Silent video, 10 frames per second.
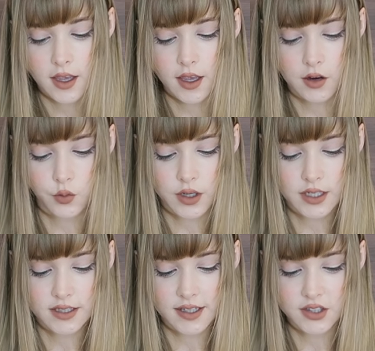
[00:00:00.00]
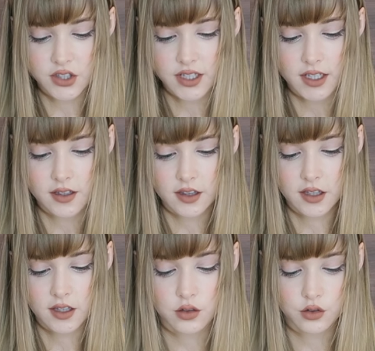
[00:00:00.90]
And one is underneath.
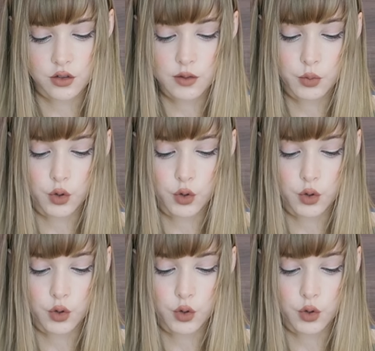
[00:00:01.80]
So you can